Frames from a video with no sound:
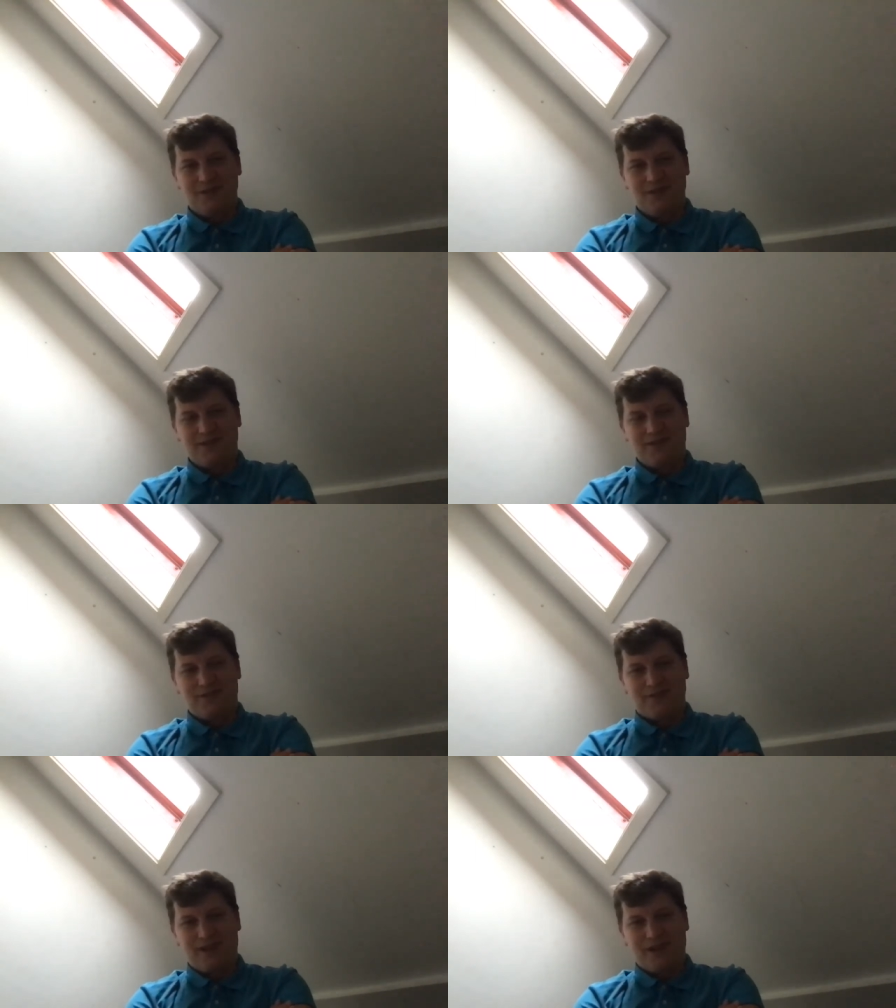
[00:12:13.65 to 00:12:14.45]
It's not
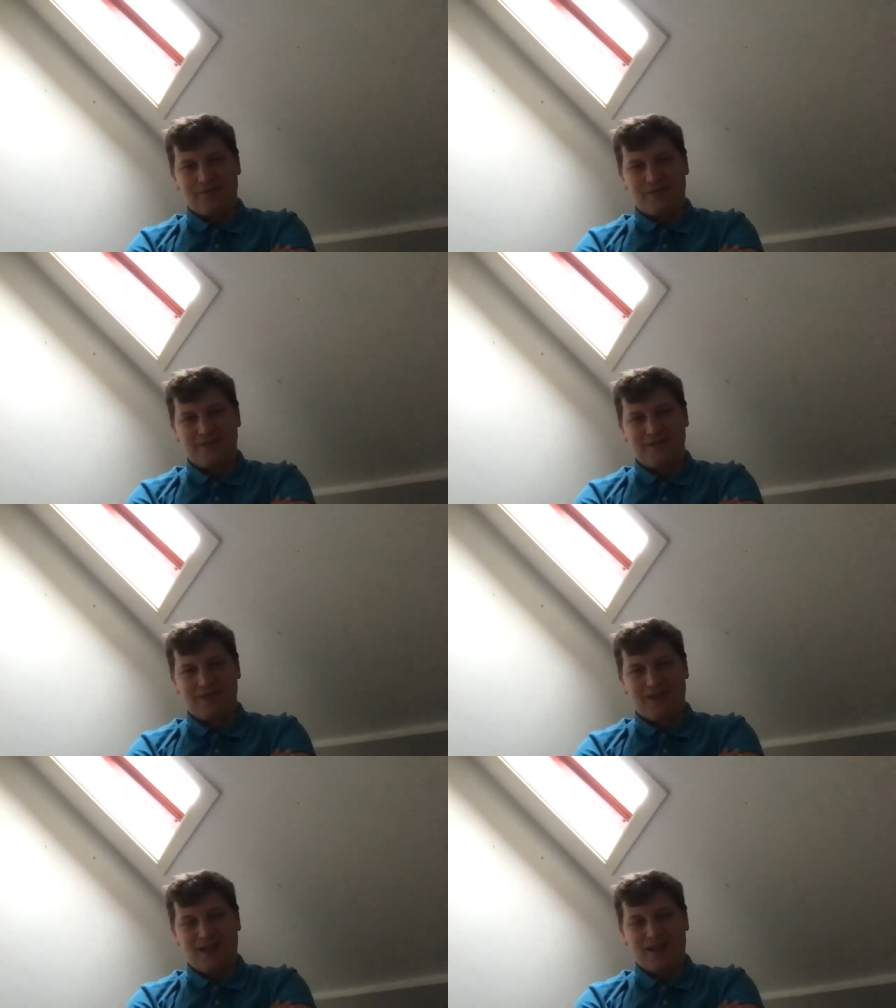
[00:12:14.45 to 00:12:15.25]
a graph.
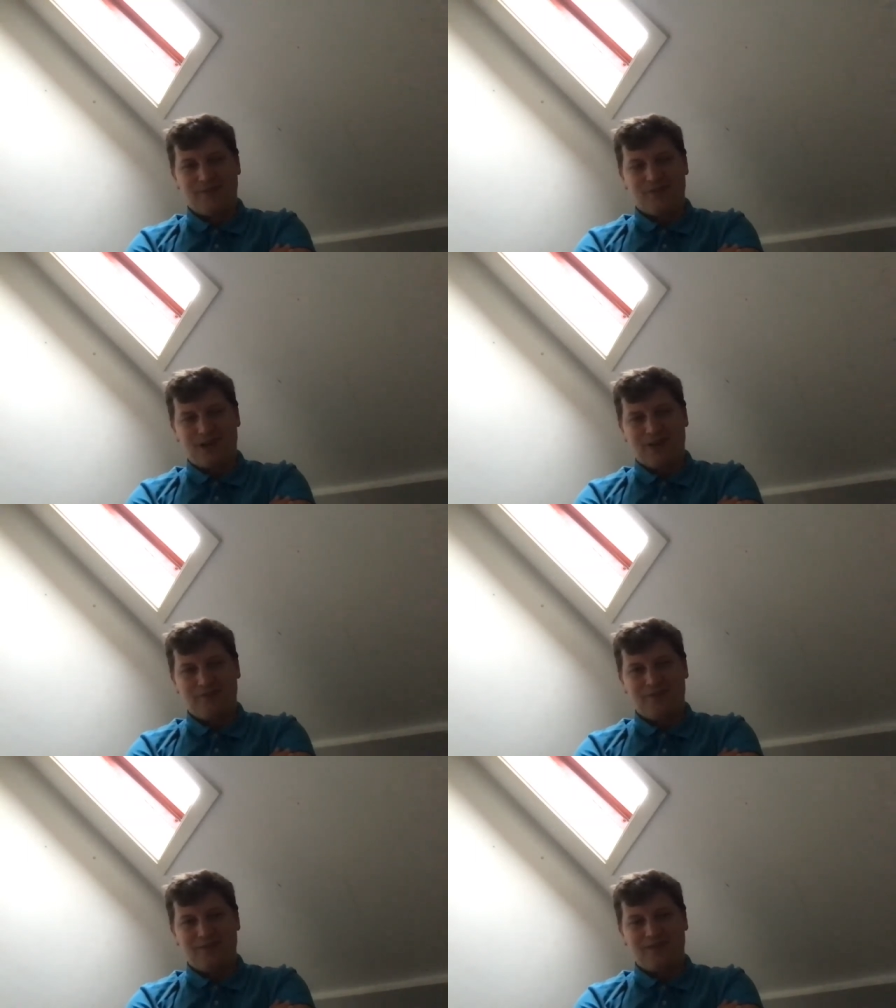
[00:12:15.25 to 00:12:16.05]
And for graph,
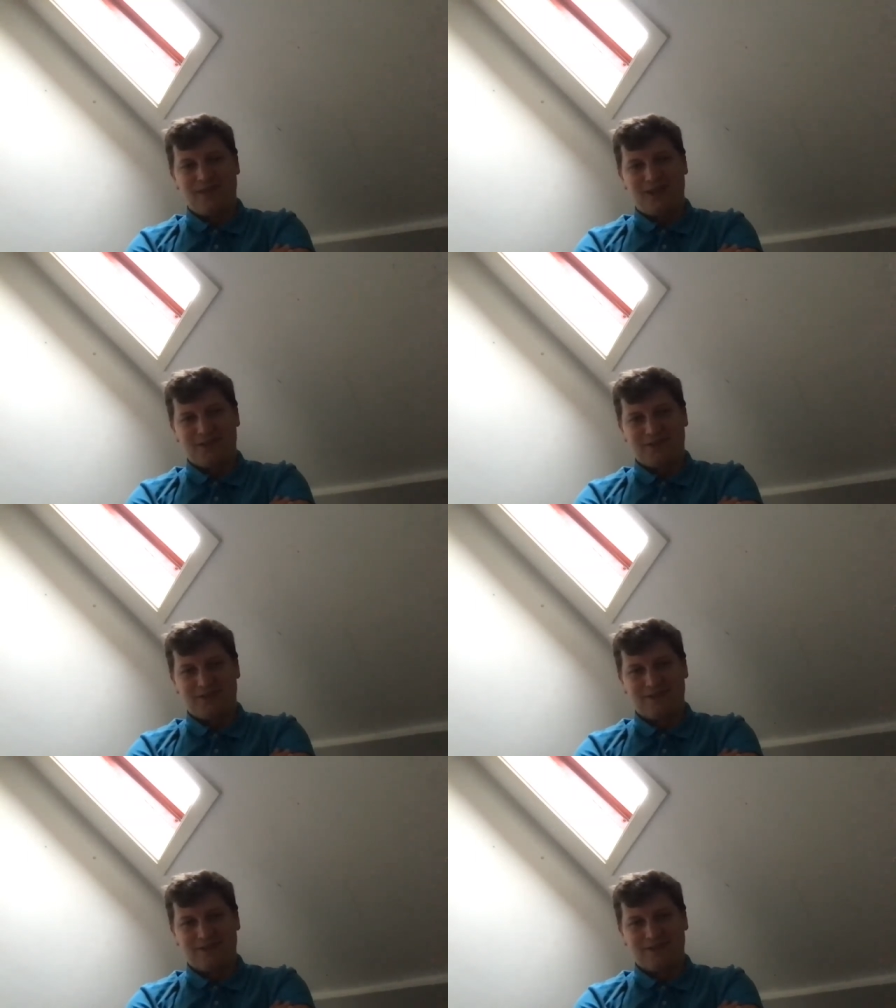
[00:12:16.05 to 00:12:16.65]
you need relation.